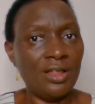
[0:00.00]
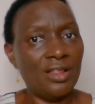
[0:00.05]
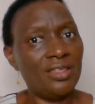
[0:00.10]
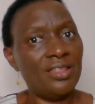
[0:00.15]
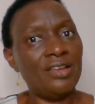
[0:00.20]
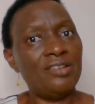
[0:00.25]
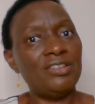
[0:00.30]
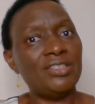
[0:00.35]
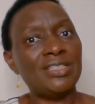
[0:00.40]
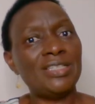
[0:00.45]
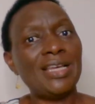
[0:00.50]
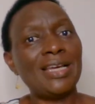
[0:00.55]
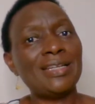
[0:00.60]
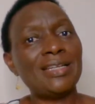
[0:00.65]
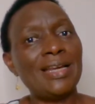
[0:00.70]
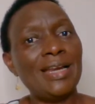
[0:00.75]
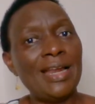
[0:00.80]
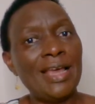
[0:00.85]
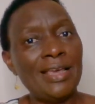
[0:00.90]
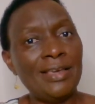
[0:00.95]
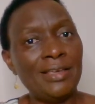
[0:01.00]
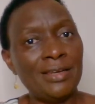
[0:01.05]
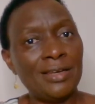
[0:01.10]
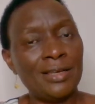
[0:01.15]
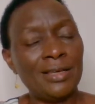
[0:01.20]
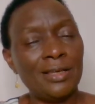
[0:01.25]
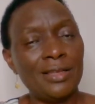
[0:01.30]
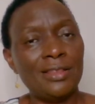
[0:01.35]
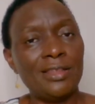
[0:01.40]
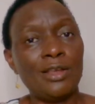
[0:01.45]
There is that
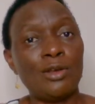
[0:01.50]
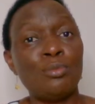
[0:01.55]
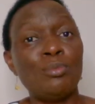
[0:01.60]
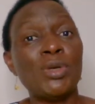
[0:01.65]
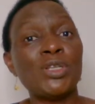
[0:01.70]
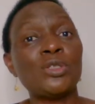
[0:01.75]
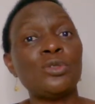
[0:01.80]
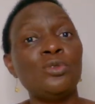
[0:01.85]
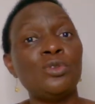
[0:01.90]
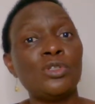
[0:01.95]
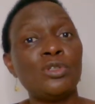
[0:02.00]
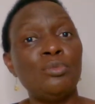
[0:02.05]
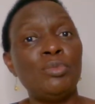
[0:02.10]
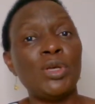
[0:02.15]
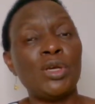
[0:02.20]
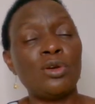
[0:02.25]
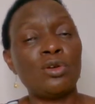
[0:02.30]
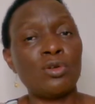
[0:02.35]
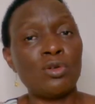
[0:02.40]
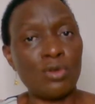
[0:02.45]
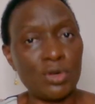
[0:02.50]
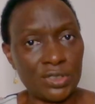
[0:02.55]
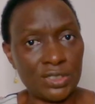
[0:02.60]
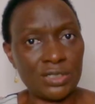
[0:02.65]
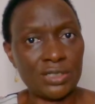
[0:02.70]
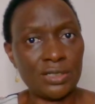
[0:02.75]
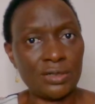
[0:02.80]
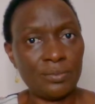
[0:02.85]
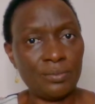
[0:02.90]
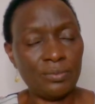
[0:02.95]
line that must not be
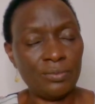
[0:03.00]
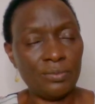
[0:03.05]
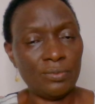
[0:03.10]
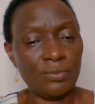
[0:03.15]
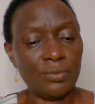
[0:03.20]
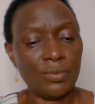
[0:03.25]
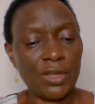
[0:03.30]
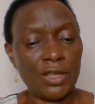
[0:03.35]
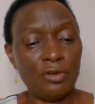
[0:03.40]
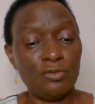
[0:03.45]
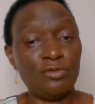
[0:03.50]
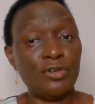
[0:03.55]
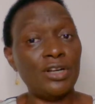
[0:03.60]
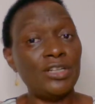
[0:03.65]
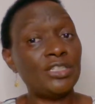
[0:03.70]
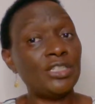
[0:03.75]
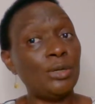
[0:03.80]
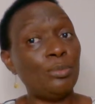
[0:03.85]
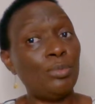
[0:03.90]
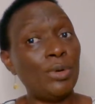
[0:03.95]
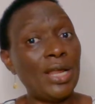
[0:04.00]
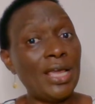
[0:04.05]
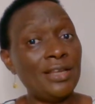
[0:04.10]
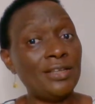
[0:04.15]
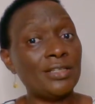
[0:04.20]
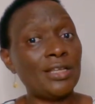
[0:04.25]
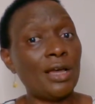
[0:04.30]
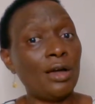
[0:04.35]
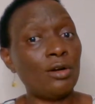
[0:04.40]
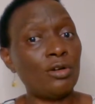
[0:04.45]
crossed. Friendship
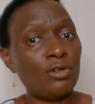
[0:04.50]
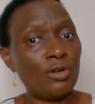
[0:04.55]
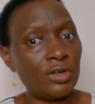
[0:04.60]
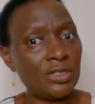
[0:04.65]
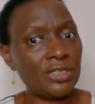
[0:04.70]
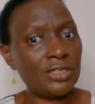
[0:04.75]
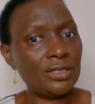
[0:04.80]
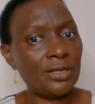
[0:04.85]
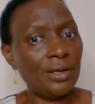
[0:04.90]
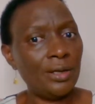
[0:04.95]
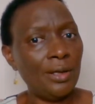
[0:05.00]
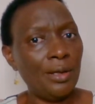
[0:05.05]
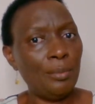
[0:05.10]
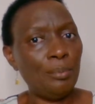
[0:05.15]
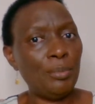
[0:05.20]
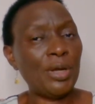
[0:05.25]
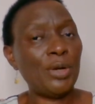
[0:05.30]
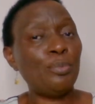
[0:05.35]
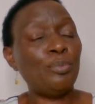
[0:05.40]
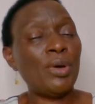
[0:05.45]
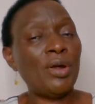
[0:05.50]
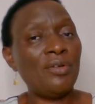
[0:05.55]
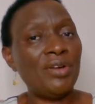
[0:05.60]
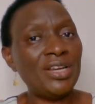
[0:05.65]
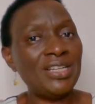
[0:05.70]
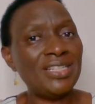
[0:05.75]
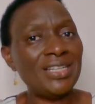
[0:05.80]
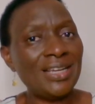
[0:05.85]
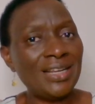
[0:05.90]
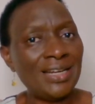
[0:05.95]
lines are crossed, but
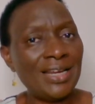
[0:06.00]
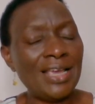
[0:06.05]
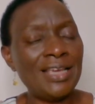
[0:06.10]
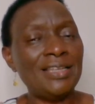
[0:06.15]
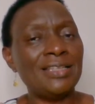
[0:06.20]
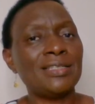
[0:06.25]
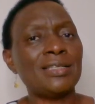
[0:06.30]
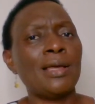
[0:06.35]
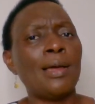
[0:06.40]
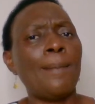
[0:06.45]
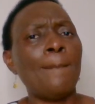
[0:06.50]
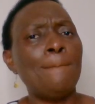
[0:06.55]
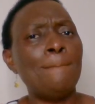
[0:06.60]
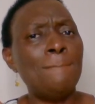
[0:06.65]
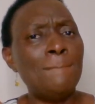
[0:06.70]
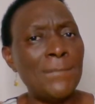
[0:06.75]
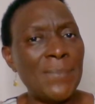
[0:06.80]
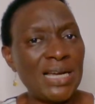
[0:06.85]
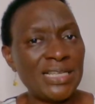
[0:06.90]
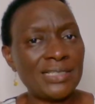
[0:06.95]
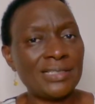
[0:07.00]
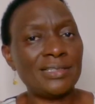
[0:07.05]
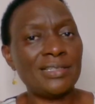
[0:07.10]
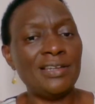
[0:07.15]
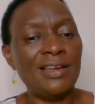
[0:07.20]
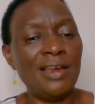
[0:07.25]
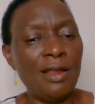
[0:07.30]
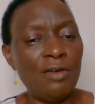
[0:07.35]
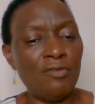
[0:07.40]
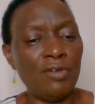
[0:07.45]
parenting lines must
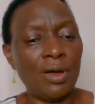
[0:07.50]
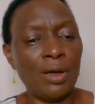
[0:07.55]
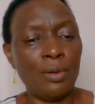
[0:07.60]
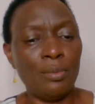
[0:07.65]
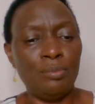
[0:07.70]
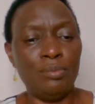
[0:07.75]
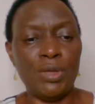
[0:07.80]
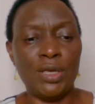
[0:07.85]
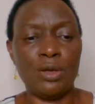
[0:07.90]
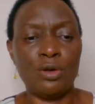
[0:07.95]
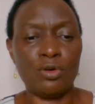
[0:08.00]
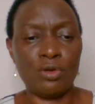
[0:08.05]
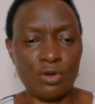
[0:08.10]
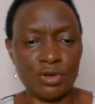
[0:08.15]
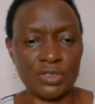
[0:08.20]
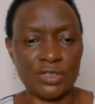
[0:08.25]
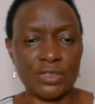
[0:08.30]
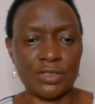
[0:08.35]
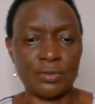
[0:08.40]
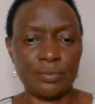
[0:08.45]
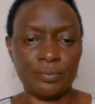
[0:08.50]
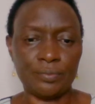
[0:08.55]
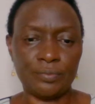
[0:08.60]
never be crossed.